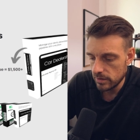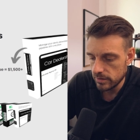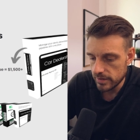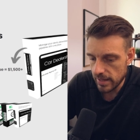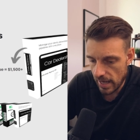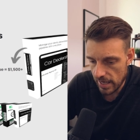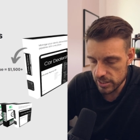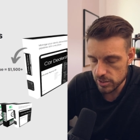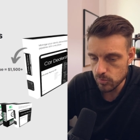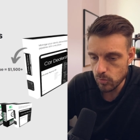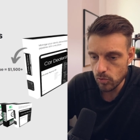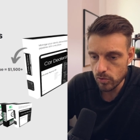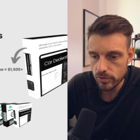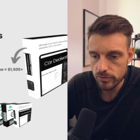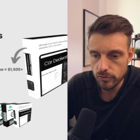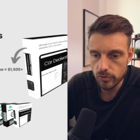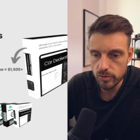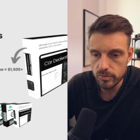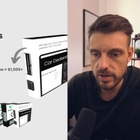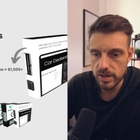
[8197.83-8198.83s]

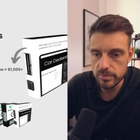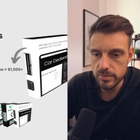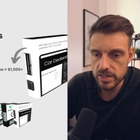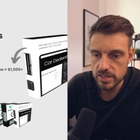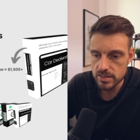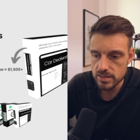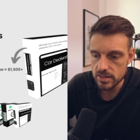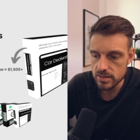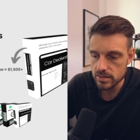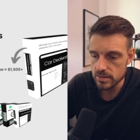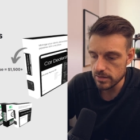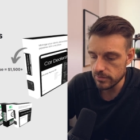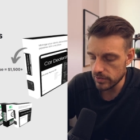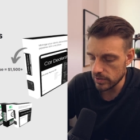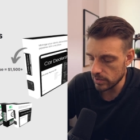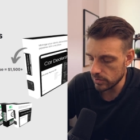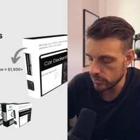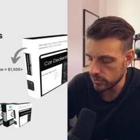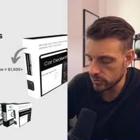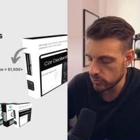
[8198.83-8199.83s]
dashboard for my business
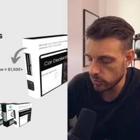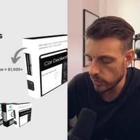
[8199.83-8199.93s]
even there's